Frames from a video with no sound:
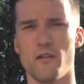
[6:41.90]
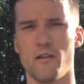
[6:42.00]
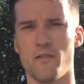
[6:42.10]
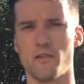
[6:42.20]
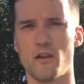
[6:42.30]

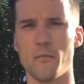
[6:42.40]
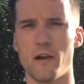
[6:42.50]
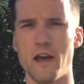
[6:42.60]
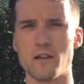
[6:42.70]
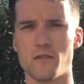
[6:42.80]
it's a
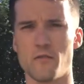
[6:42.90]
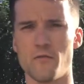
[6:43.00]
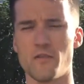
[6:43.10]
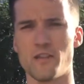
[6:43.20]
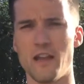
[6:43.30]
combination of
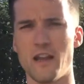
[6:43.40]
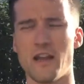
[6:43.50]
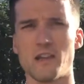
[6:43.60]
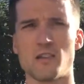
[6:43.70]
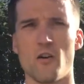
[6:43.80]
fatigue
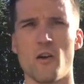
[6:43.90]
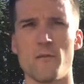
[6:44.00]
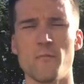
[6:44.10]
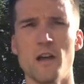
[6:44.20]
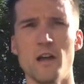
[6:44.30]
and
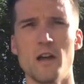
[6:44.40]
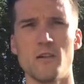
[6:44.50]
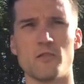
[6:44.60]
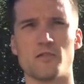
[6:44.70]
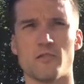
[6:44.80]
time
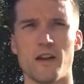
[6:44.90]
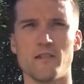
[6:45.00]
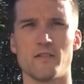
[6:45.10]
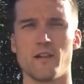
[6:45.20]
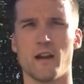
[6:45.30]

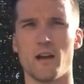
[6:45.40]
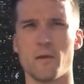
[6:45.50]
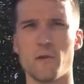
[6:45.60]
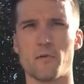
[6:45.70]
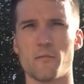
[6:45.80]
restraints,
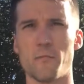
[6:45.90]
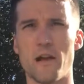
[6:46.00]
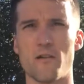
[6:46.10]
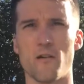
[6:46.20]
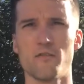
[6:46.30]
you're probably
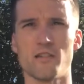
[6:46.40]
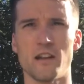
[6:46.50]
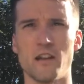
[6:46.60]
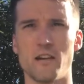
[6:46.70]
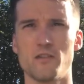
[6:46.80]
better off
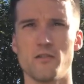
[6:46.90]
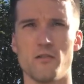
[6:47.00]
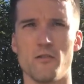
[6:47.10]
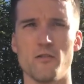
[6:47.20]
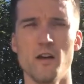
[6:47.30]
sticking
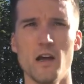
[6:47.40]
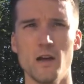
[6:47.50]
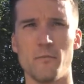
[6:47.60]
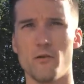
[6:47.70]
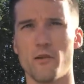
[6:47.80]
to
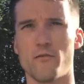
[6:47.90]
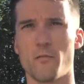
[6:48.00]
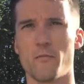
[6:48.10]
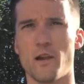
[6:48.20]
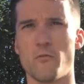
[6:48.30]
building
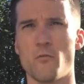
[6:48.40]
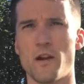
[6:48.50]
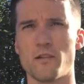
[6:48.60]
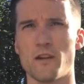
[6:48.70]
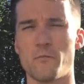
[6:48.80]
from number
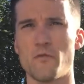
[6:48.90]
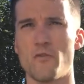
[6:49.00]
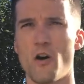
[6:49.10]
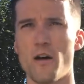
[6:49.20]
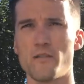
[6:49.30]
1 to number
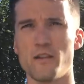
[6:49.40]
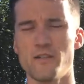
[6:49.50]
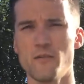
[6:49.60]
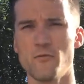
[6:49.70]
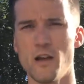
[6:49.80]
5. So
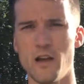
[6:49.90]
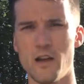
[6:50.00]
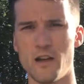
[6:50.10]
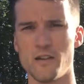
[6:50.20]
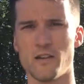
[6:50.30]
you're
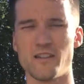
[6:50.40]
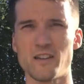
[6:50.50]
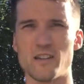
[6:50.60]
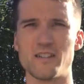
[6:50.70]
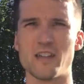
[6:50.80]

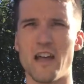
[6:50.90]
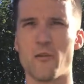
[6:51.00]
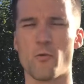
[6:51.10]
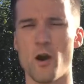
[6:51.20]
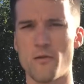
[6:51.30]
essentially staying
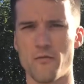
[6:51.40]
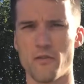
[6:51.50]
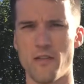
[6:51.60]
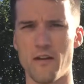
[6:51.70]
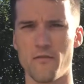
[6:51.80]
aerobic
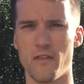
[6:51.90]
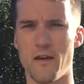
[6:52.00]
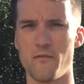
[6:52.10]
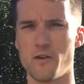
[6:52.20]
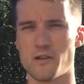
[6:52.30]
for
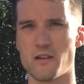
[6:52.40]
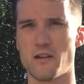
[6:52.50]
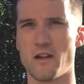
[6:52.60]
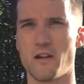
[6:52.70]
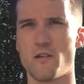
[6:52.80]
that version,
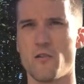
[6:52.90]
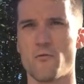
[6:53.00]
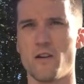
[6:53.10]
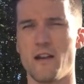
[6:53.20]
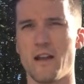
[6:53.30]
and not
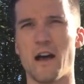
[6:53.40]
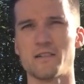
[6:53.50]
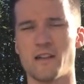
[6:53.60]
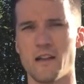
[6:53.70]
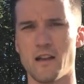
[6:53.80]
really
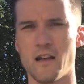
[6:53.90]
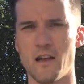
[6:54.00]
asking